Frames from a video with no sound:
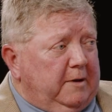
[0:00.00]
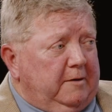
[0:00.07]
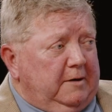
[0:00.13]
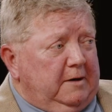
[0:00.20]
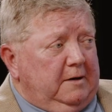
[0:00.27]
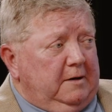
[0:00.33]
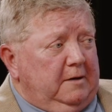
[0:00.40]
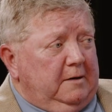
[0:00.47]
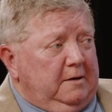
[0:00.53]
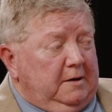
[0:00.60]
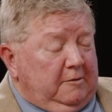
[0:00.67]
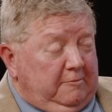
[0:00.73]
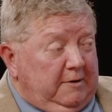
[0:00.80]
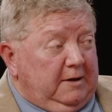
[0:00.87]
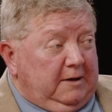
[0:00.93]
it,
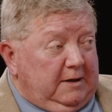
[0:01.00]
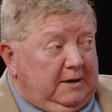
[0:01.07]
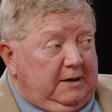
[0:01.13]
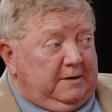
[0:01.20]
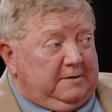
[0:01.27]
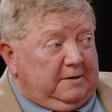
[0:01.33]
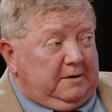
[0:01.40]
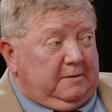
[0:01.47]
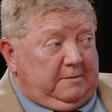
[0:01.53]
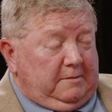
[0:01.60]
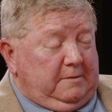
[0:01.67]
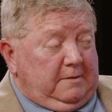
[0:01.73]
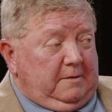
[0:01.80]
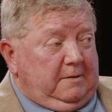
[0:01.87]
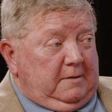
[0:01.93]
you really need to
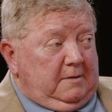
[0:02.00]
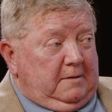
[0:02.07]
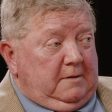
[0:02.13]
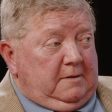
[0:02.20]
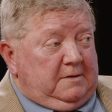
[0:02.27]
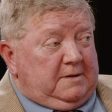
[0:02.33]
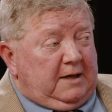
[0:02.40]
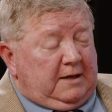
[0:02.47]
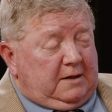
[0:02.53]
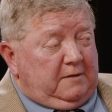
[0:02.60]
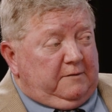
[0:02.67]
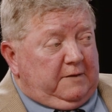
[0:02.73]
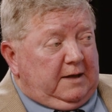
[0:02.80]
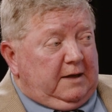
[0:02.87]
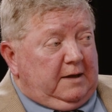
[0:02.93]
take advantage of it.